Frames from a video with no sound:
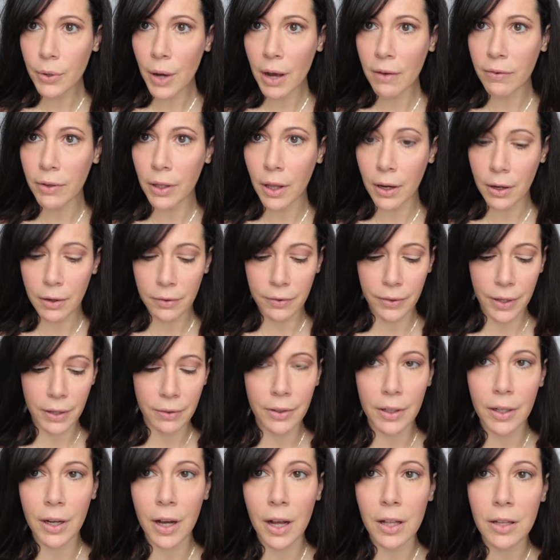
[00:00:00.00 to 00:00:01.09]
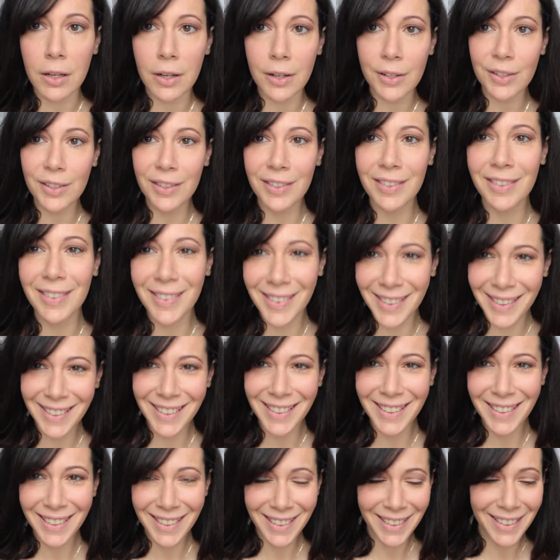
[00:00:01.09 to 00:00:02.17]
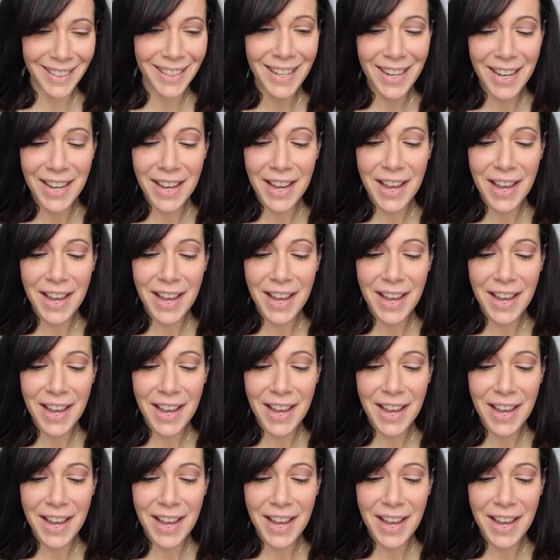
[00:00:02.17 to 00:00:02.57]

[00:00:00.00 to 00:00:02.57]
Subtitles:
have a lot of favorite colors. There